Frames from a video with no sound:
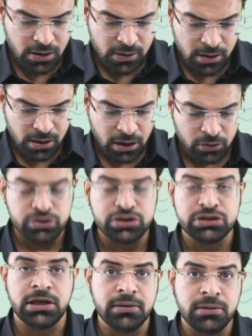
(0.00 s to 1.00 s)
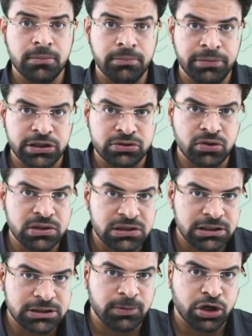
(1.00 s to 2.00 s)
a question based on this
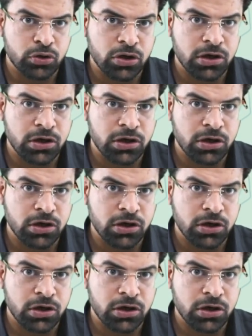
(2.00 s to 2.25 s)
particular.